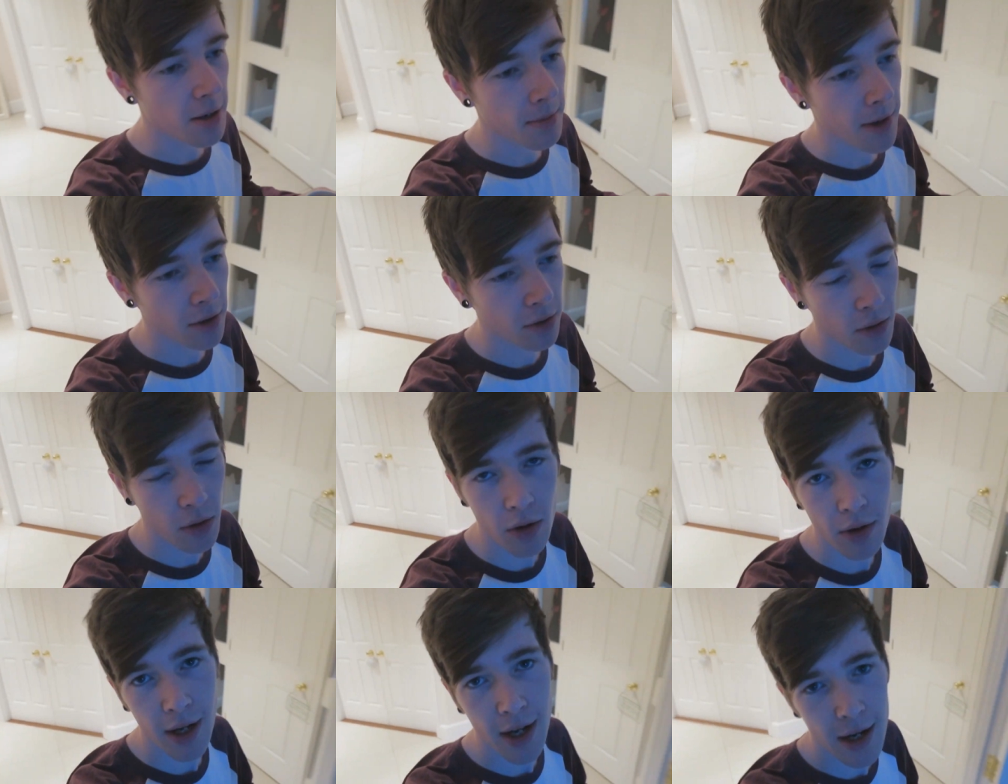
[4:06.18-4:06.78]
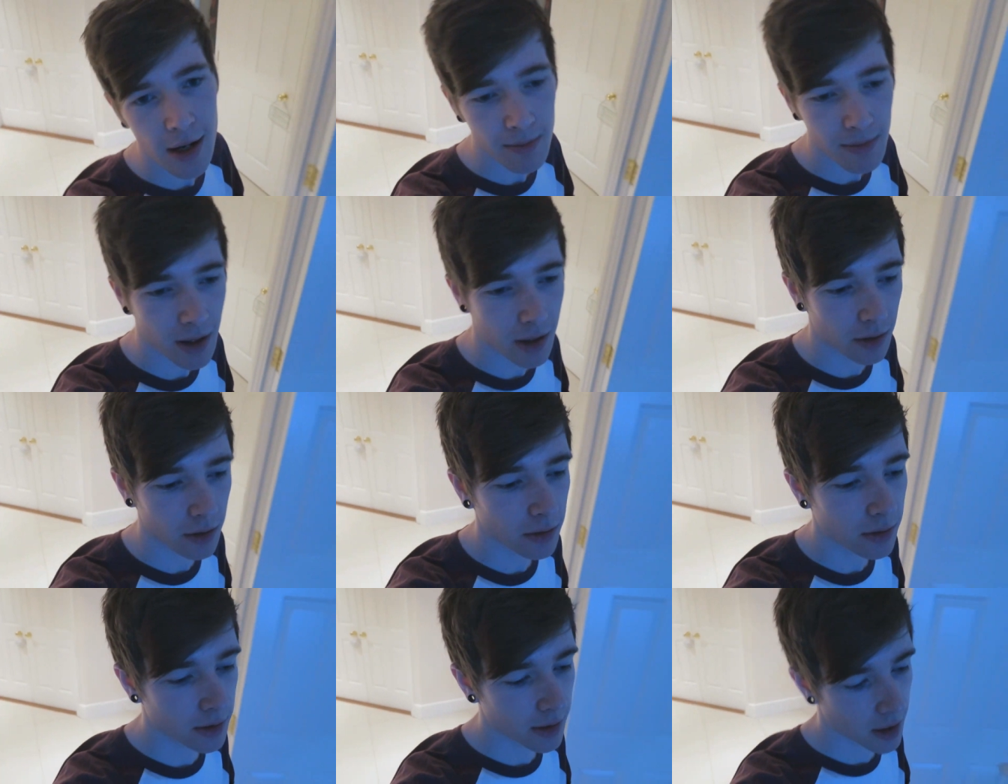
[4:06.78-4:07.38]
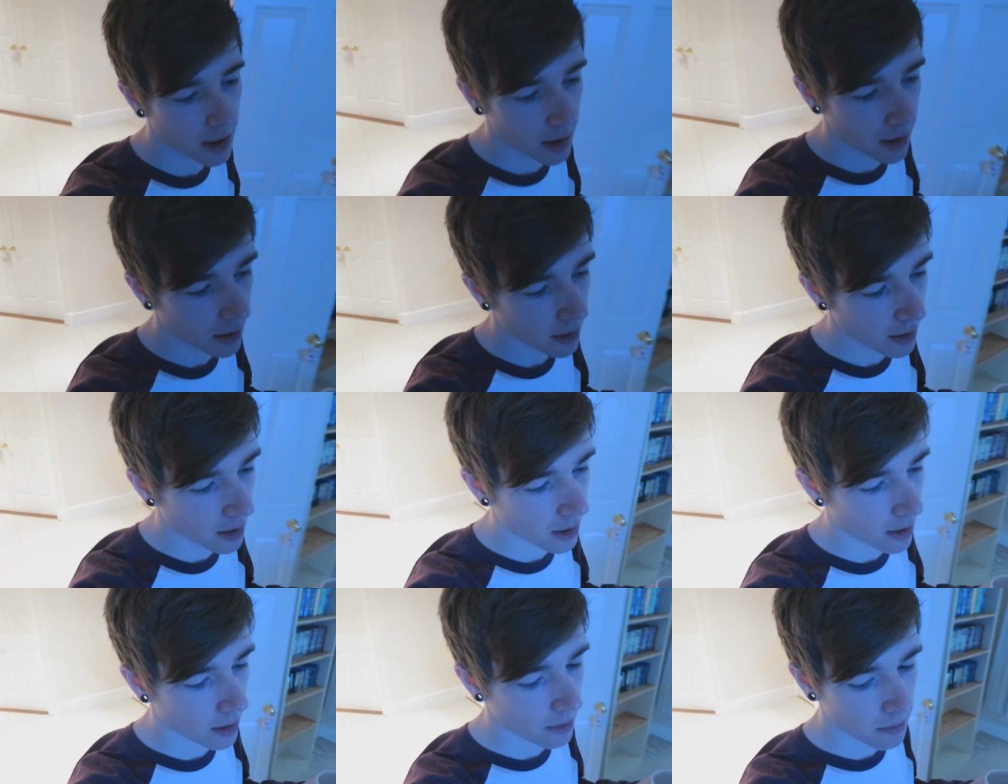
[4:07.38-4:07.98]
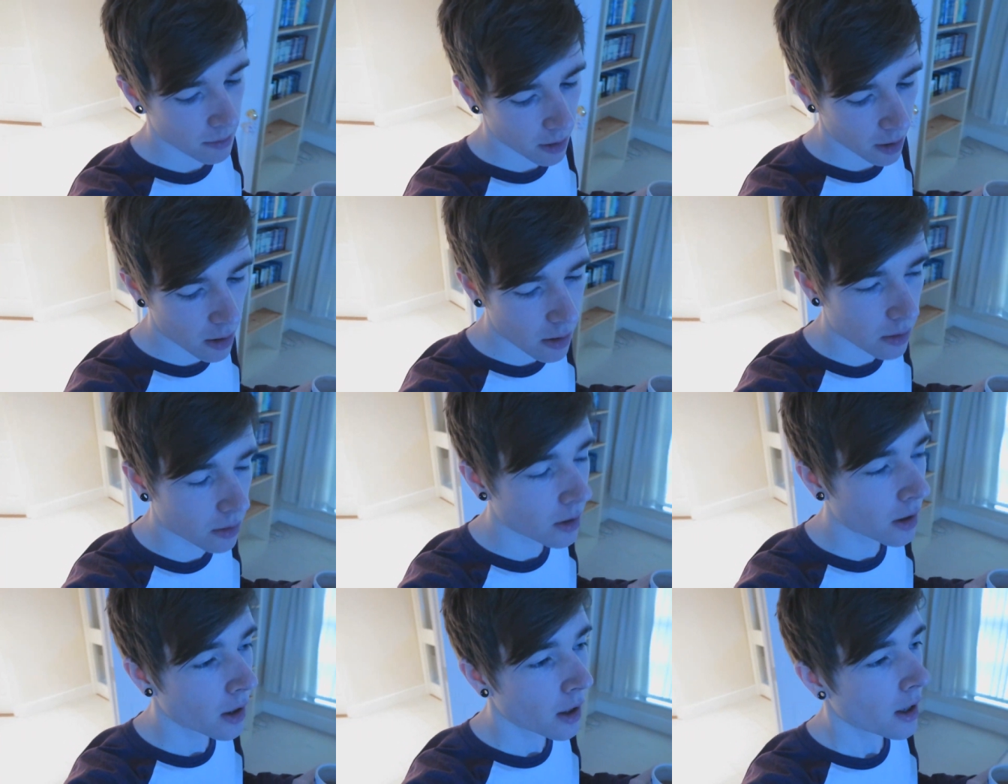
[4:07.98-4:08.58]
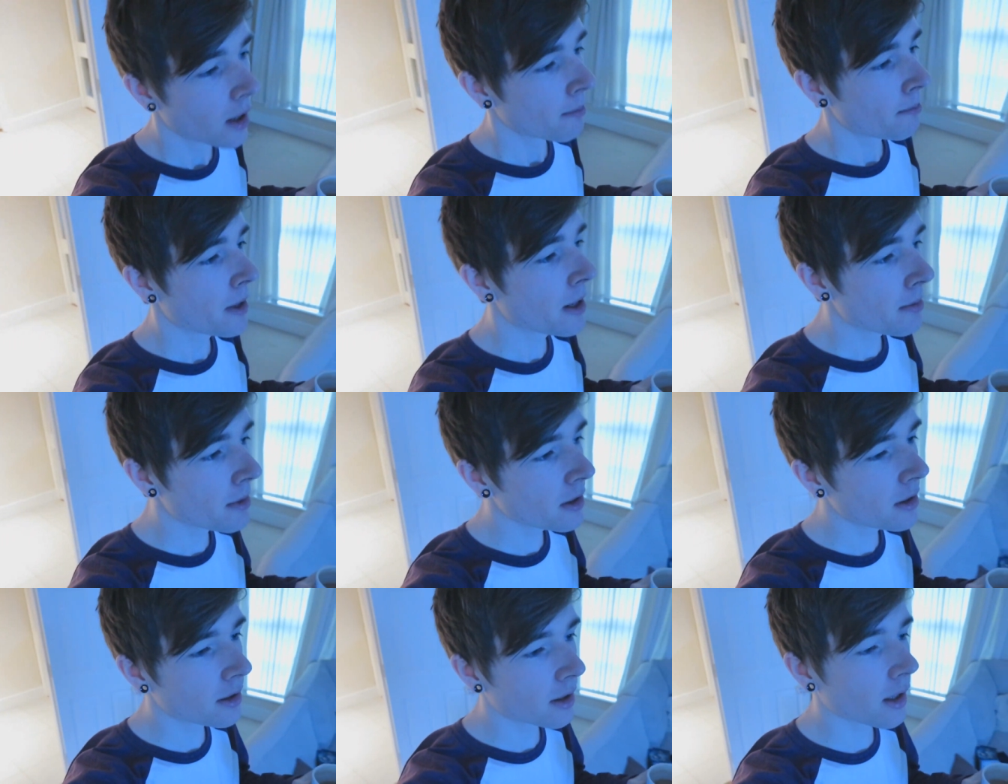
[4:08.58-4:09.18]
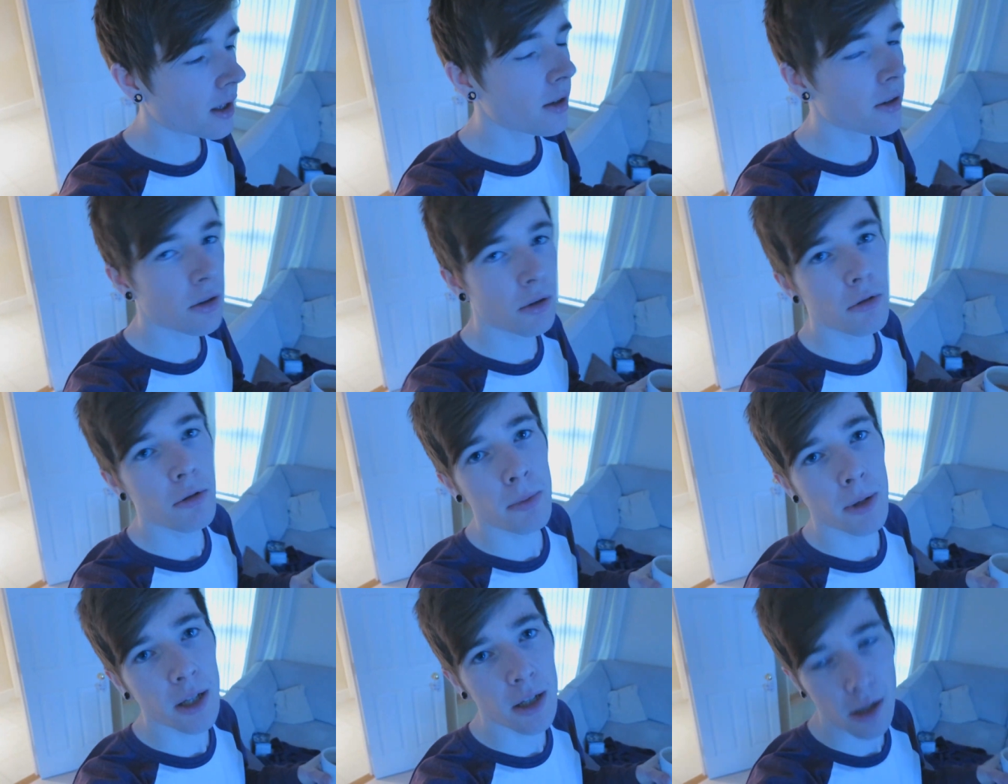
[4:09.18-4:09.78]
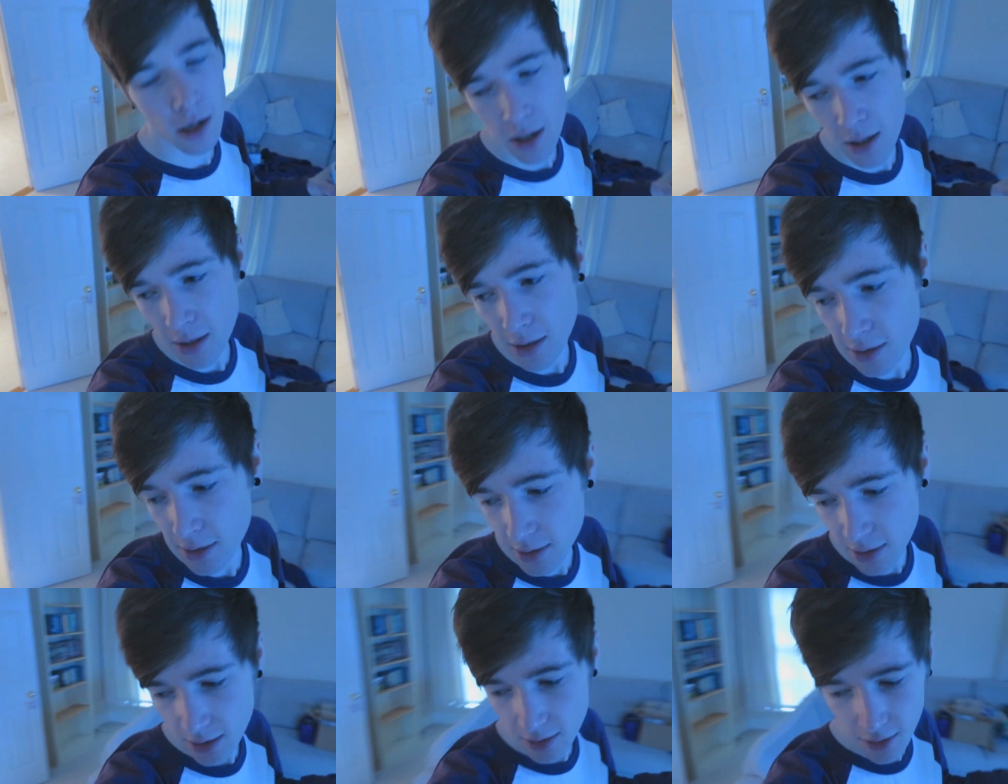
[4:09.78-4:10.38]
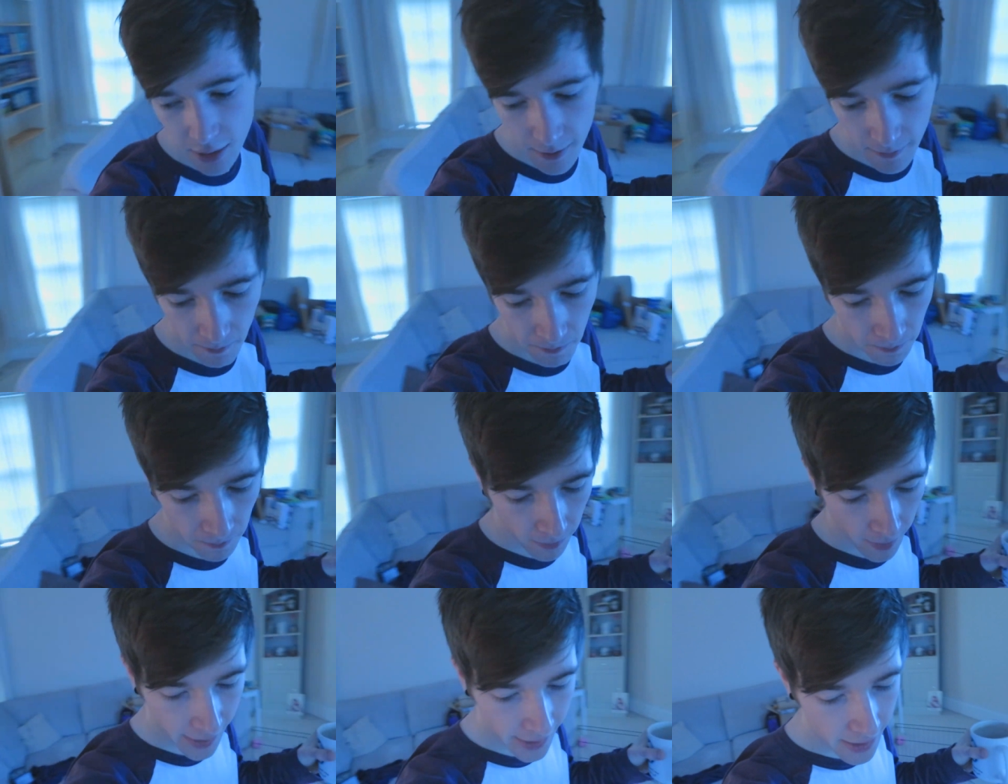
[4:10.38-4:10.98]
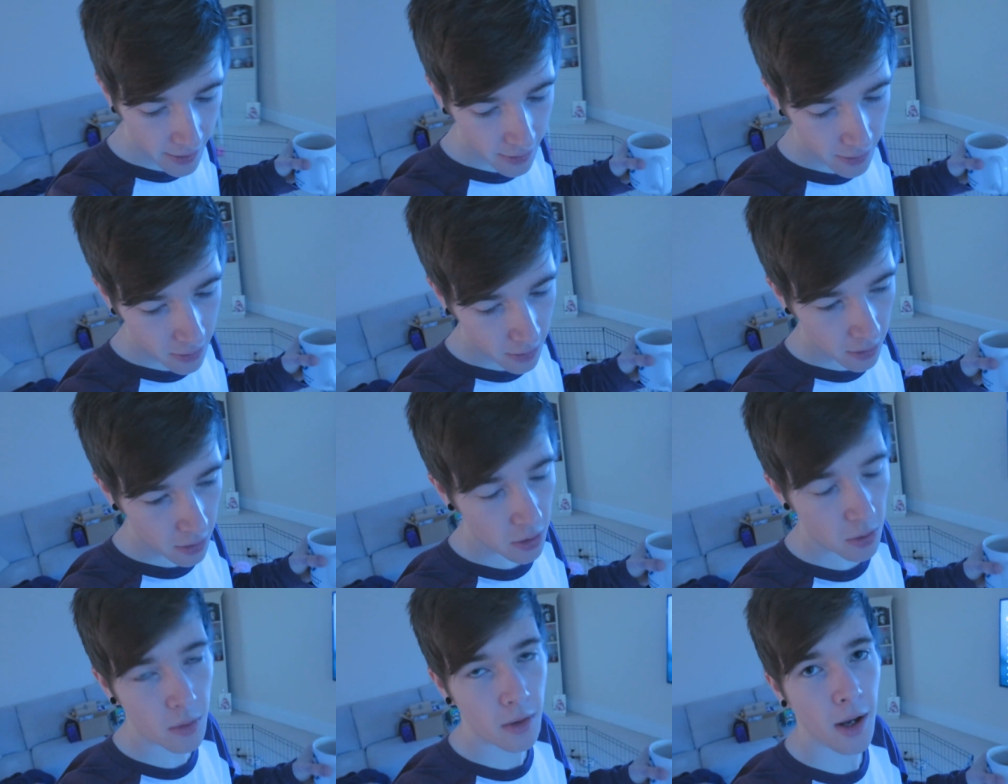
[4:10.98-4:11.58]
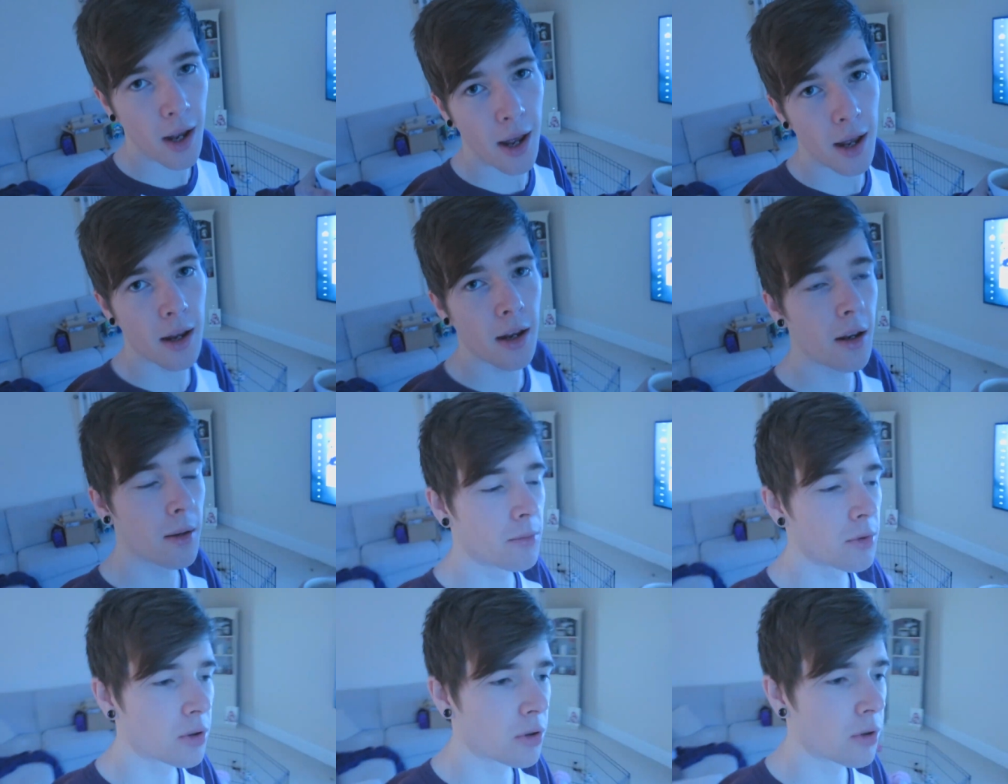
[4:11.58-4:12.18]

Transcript: email. So I got an email saying, oh, BBC, you know, the big guys in the UK, I'm